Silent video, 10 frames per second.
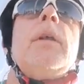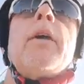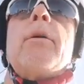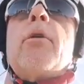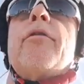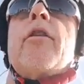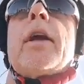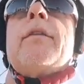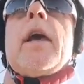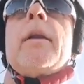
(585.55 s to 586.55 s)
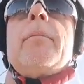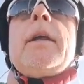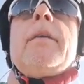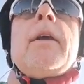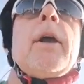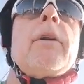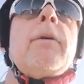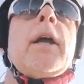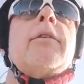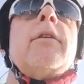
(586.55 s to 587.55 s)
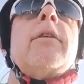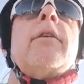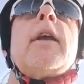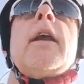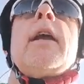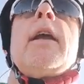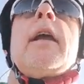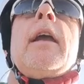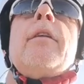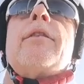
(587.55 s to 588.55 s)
they reflect that in their outer actions. If